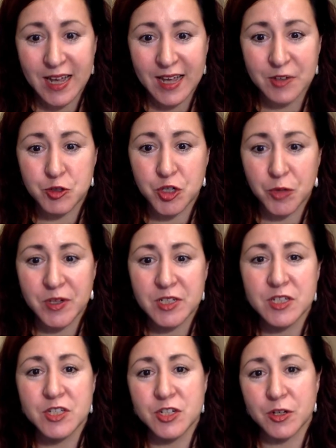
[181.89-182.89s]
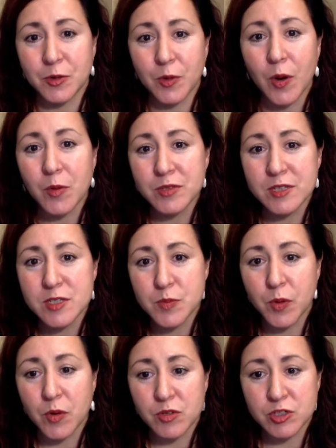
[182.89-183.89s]
I had a German teacher who only
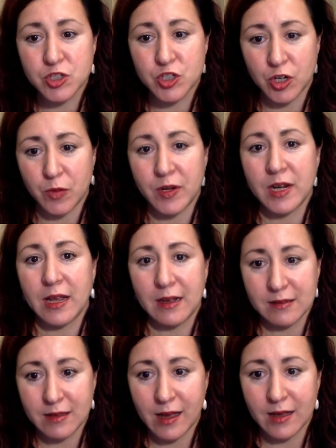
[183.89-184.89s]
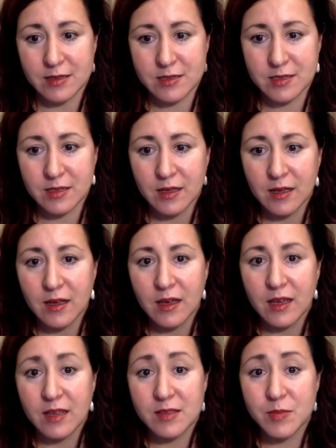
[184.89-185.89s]
spoke German in class.
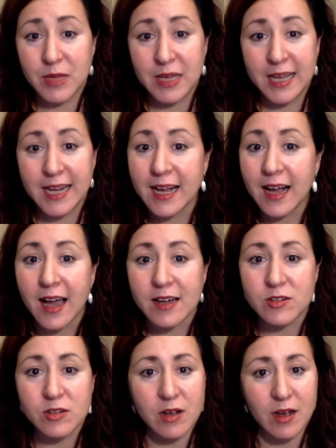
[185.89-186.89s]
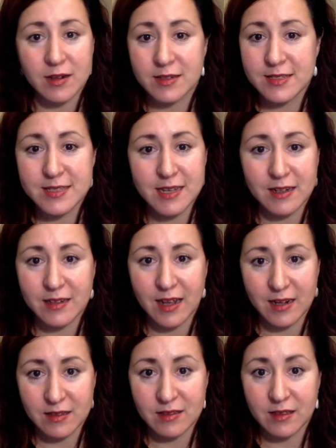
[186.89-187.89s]
In the beginning, I could not understand
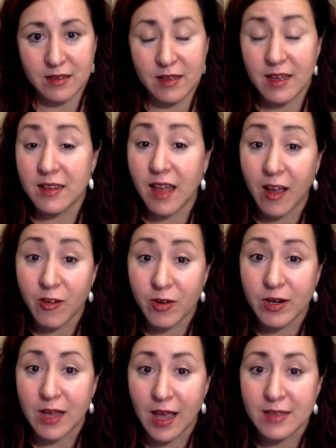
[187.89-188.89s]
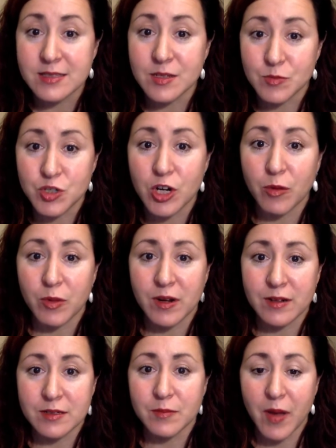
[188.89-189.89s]
anything, and I already had some German
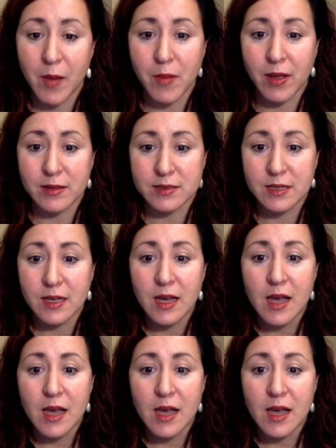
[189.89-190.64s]
under my belt.